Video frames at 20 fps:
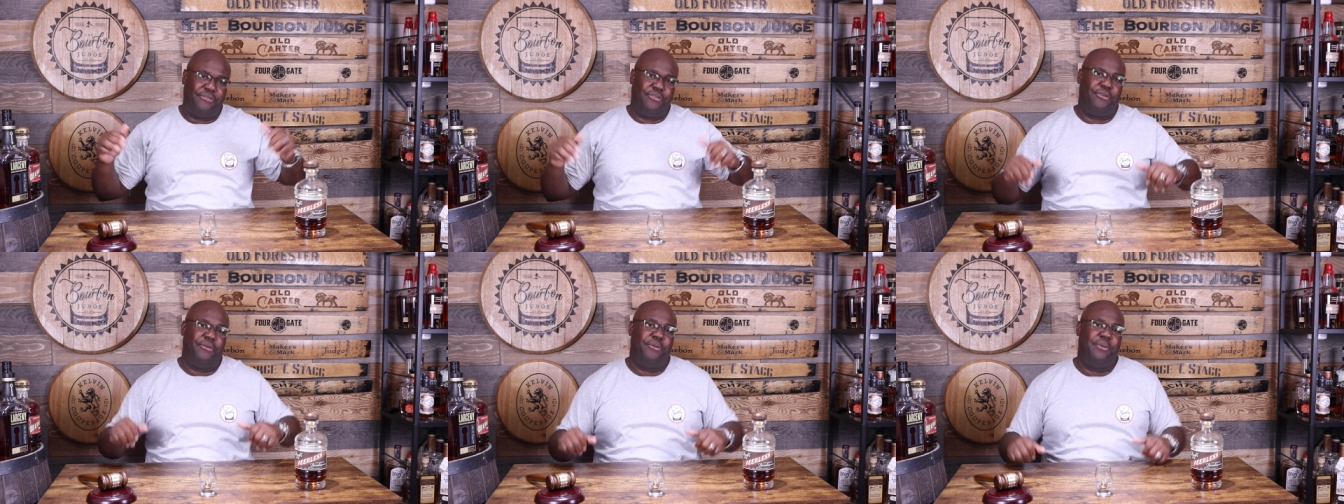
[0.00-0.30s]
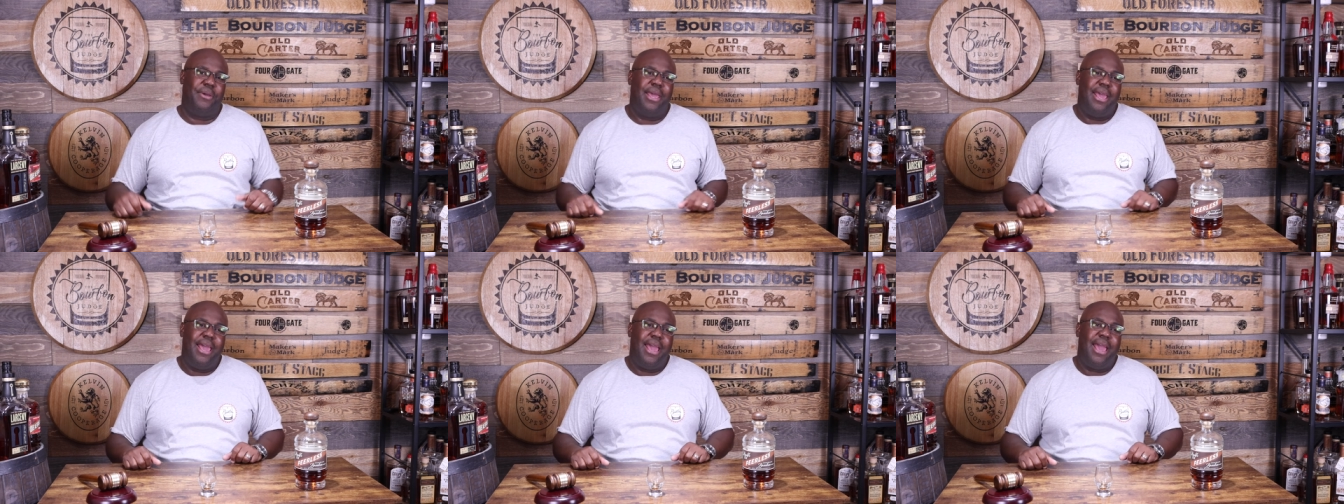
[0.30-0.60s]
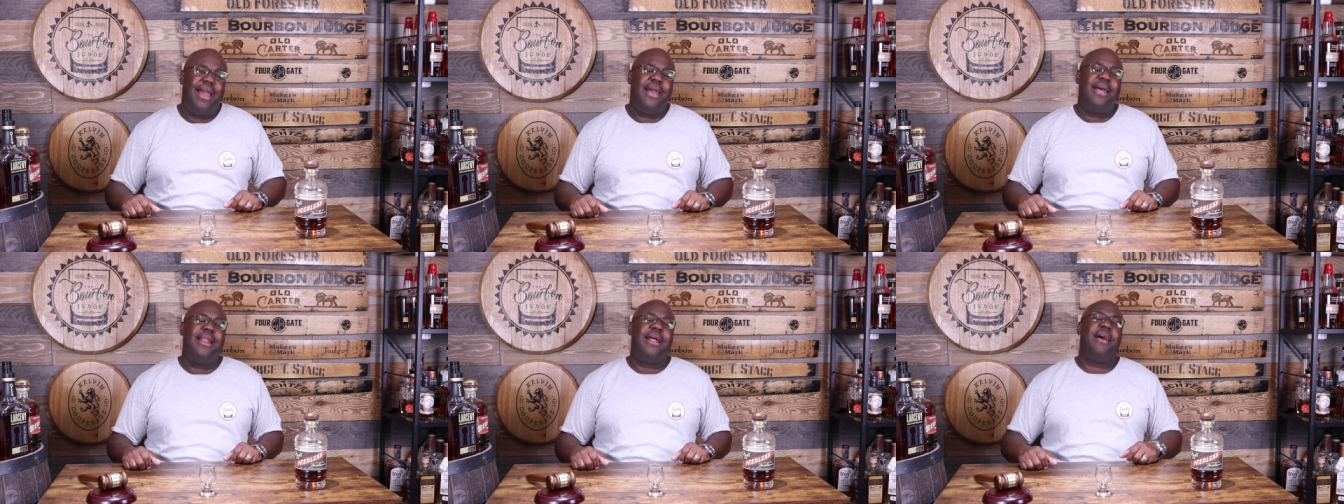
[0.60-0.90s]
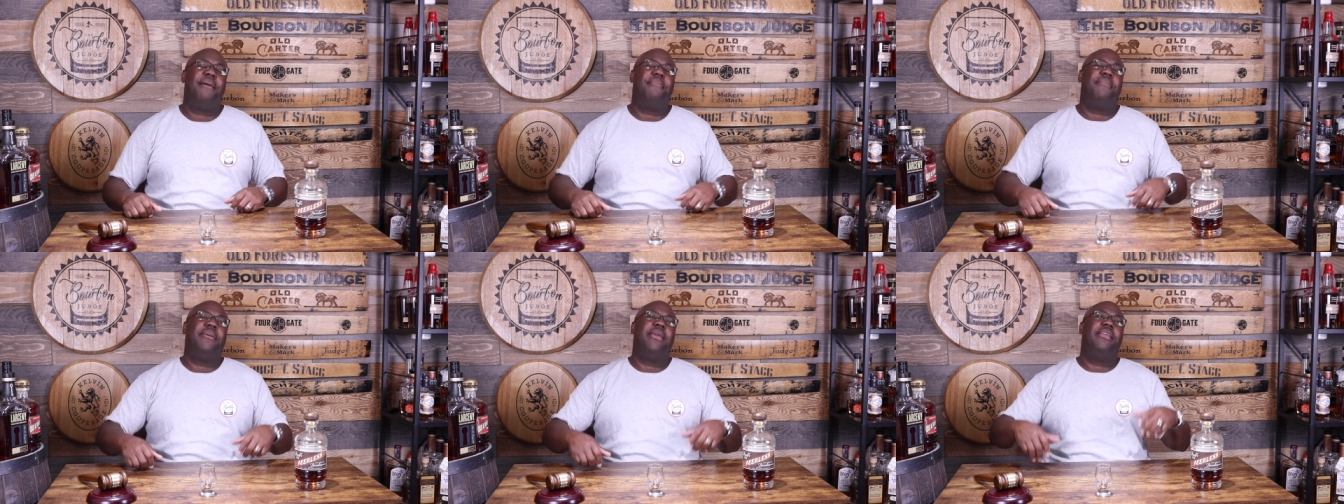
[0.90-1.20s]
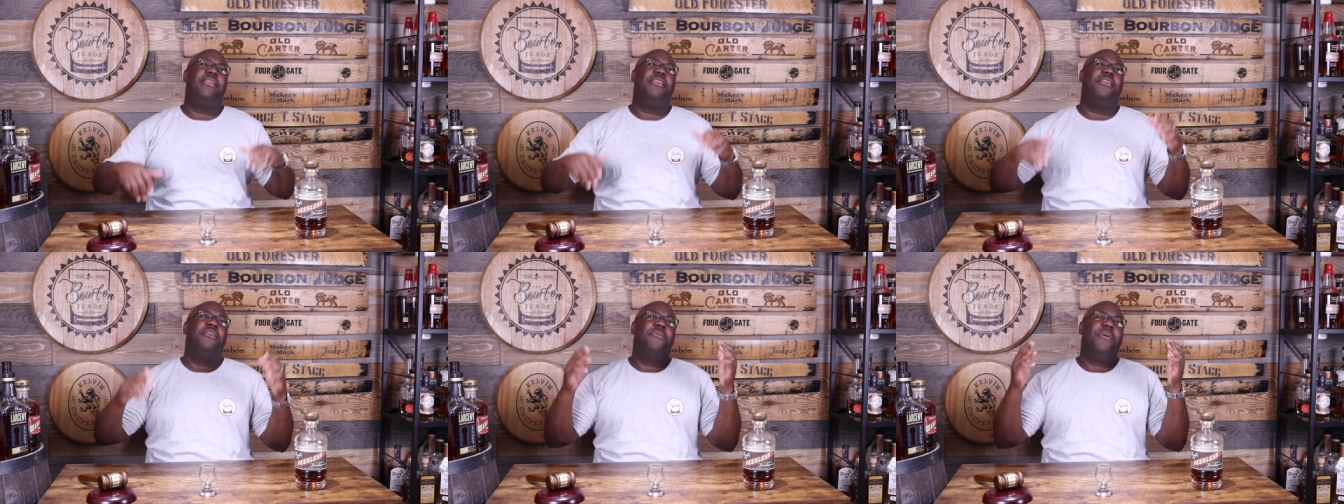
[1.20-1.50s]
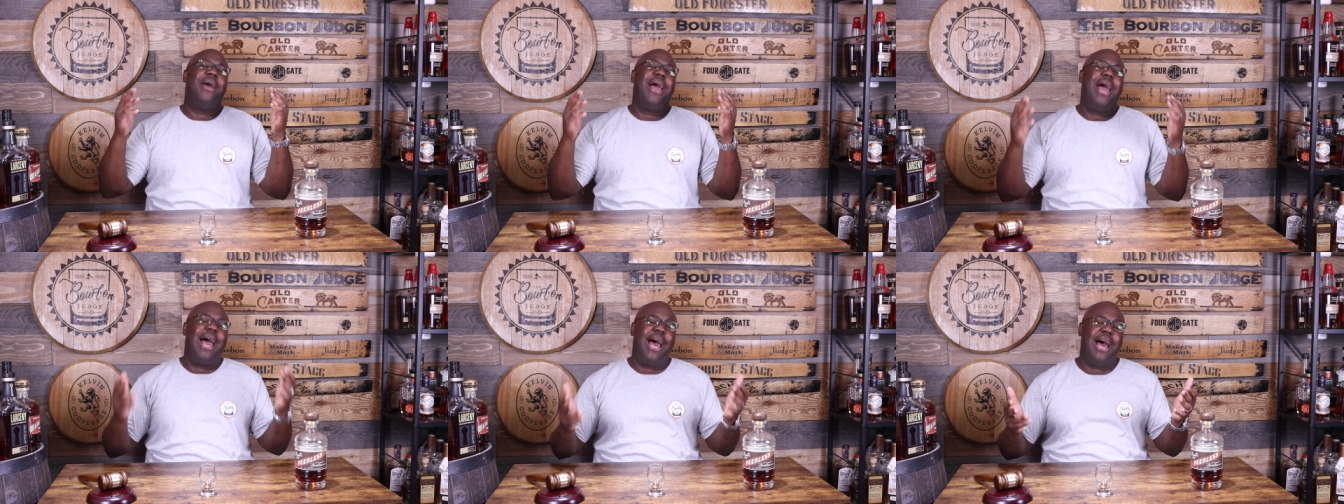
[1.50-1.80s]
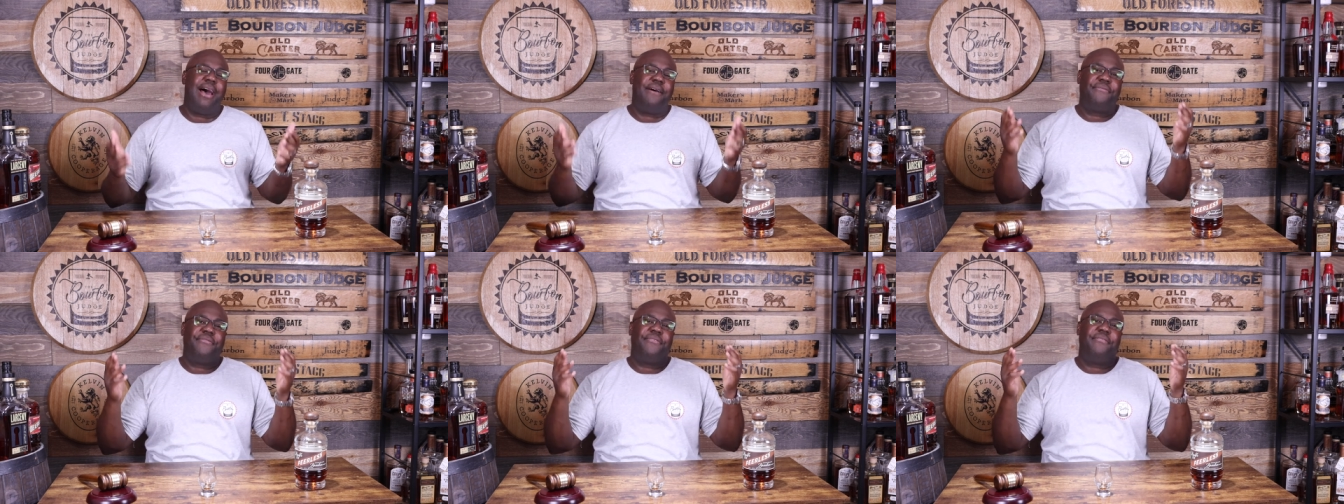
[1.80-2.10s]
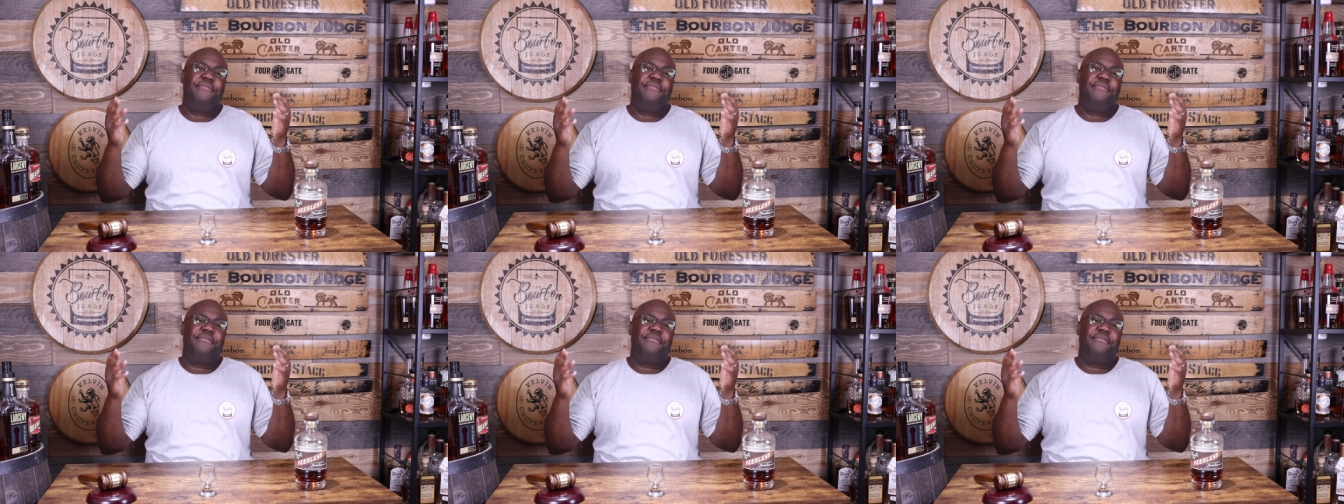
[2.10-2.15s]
to, and I mean you have